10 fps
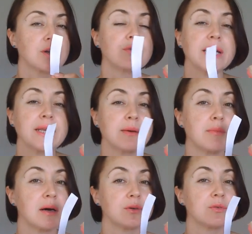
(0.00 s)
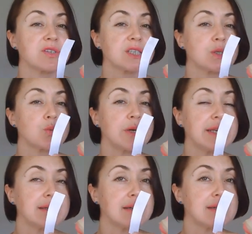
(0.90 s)
right amount of
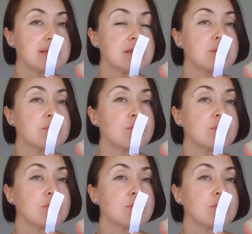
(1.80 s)
sweetness